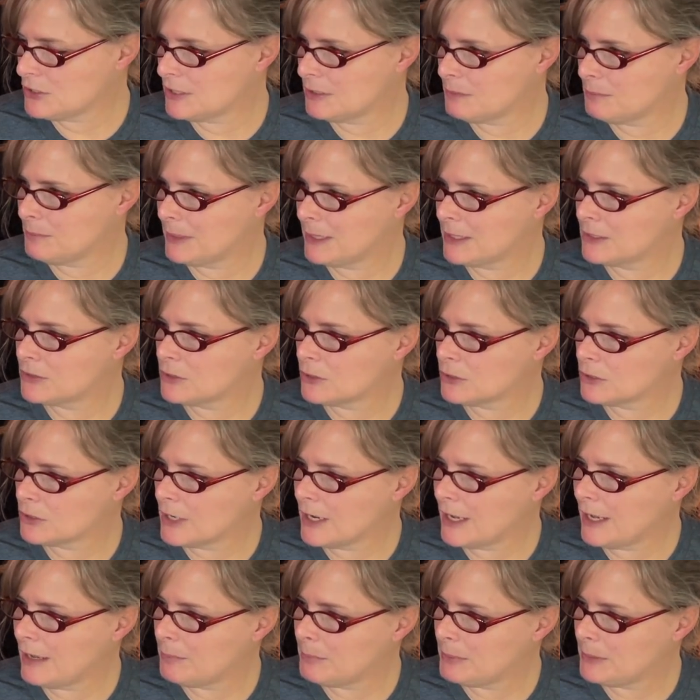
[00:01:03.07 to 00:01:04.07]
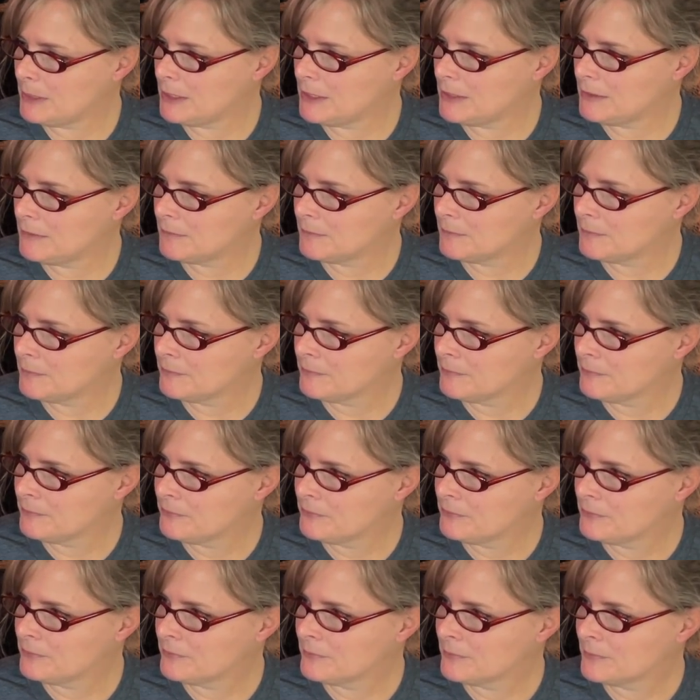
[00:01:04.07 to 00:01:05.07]
it makes her happy. That's
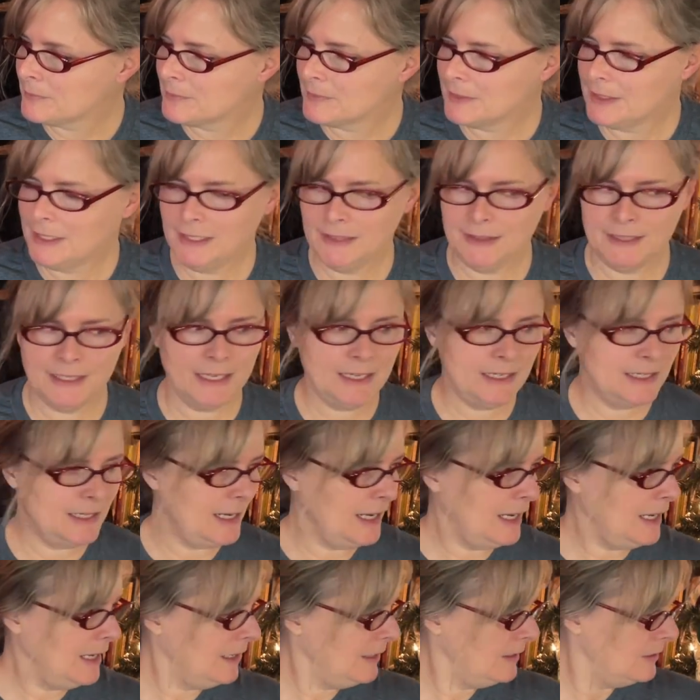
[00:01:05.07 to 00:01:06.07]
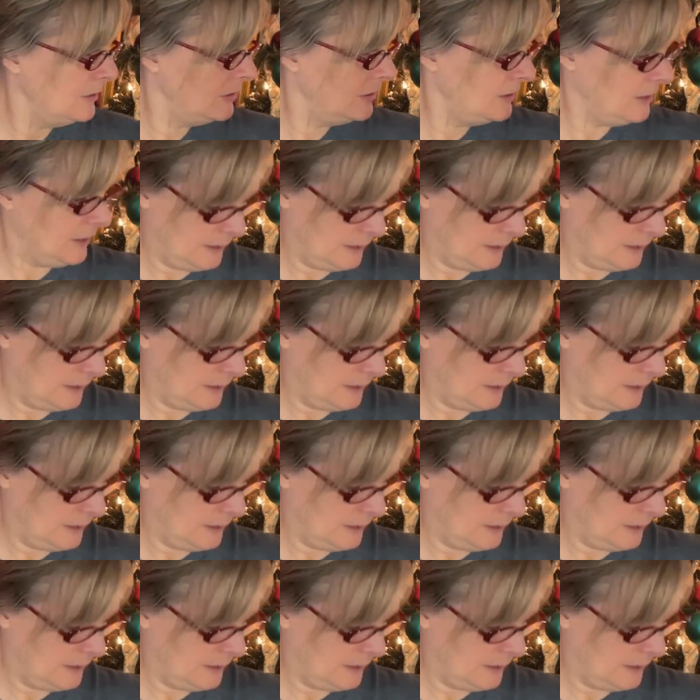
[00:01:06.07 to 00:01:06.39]
so special. Isn't that nice?